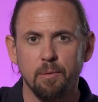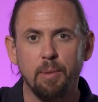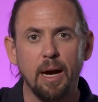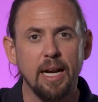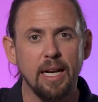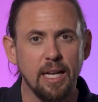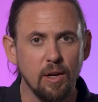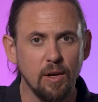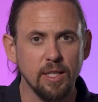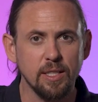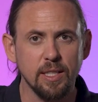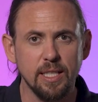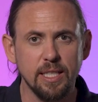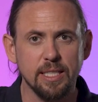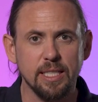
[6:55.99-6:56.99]
By adhering to
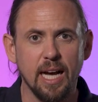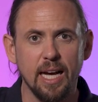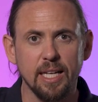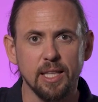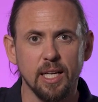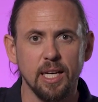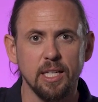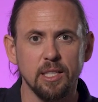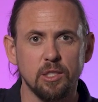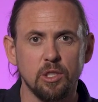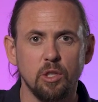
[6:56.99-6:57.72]
these guidelines,